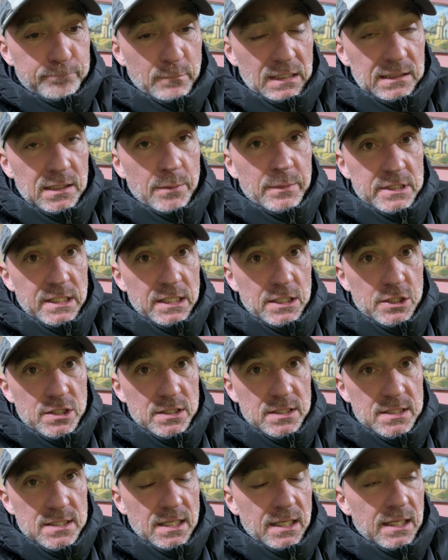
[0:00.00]

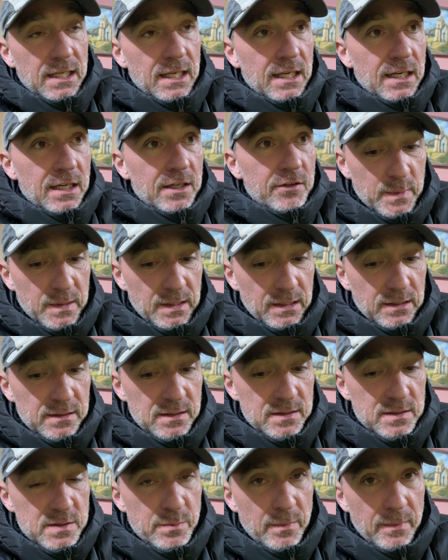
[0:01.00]
limitations I have
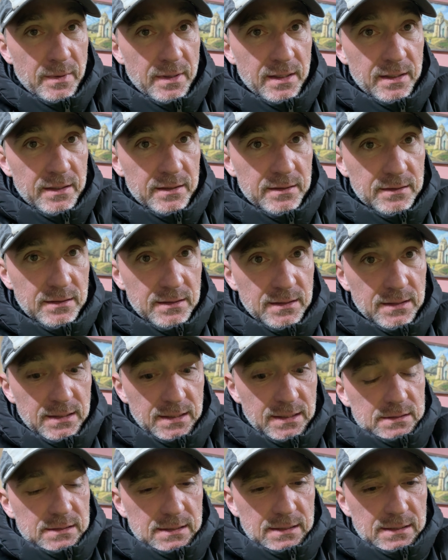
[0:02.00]
is my
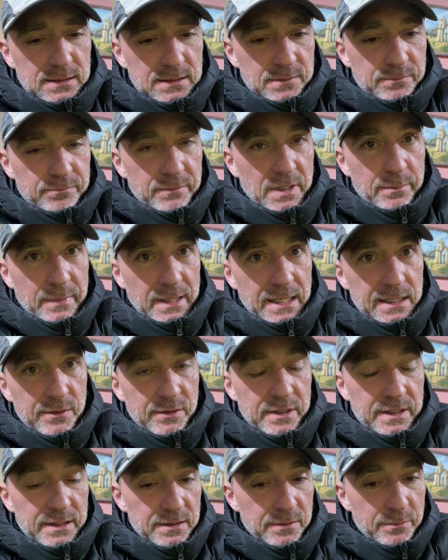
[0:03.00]

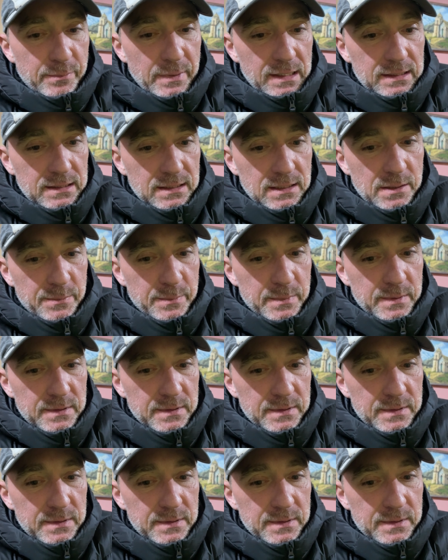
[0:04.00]
battery backup.